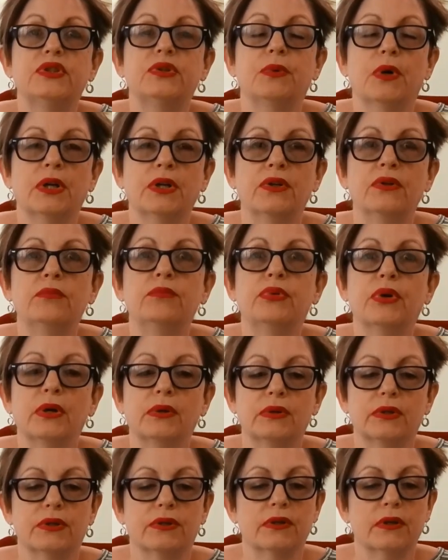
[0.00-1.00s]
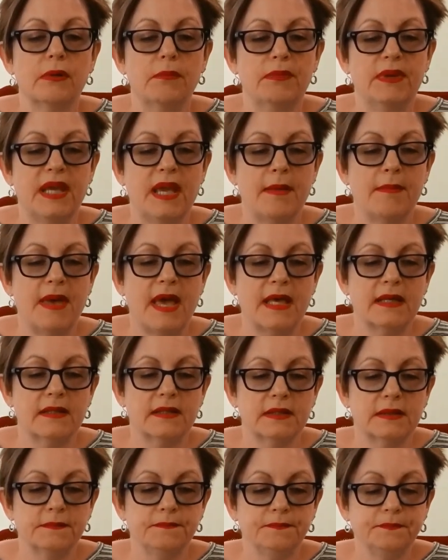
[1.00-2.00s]
to our new broker,
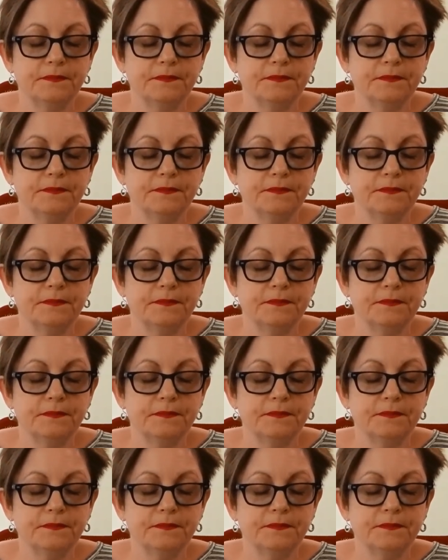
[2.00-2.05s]
BMS.